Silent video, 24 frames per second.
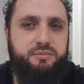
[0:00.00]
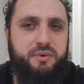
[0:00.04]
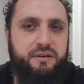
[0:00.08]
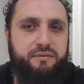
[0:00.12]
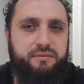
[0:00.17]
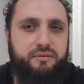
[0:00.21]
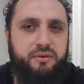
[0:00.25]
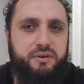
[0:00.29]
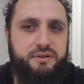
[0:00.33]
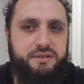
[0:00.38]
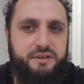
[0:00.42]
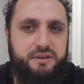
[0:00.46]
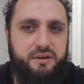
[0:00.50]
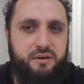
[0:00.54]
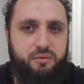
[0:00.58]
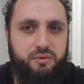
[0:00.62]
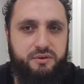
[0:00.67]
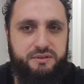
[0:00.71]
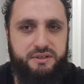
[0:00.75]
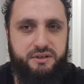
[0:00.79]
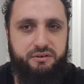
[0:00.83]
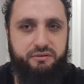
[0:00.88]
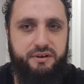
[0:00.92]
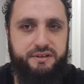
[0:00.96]
my voice and I
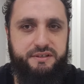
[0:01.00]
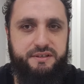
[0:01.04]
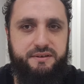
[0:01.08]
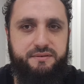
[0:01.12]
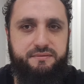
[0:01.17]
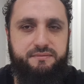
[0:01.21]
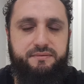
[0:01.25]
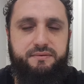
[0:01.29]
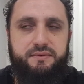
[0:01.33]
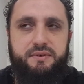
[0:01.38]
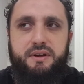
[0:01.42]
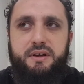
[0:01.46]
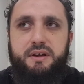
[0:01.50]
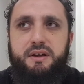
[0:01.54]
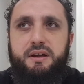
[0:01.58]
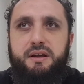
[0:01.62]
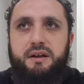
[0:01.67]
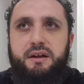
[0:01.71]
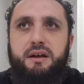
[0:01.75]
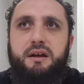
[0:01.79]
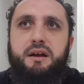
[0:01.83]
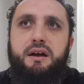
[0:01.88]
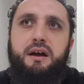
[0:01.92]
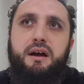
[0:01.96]
was aggressive.
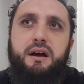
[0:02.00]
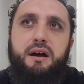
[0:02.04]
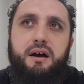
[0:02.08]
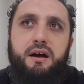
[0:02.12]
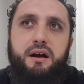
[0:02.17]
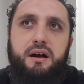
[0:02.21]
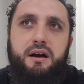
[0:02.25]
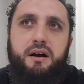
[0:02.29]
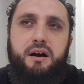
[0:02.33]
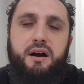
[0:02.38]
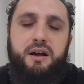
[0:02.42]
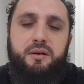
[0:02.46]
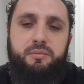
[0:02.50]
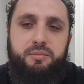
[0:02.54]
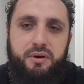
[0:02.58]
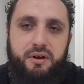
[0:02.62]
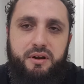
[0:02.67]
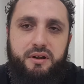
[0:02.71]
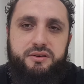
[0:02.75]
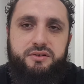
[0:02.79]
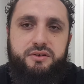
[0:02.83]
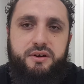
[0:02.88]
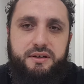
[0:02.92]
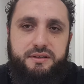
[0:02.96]
I
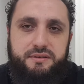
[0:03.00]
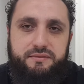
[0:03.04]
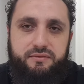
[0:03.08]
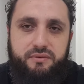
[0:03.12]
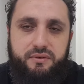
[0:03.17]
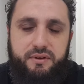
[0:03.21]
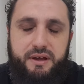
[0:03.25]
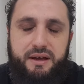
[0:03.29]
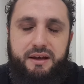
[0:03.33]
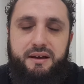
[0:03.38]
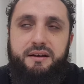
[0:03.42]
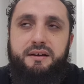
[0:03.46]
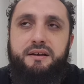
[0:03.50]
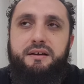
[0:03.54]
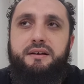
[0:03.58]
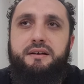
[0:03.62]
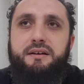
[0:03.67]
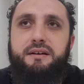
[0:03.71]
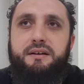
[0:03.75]
apologize for that.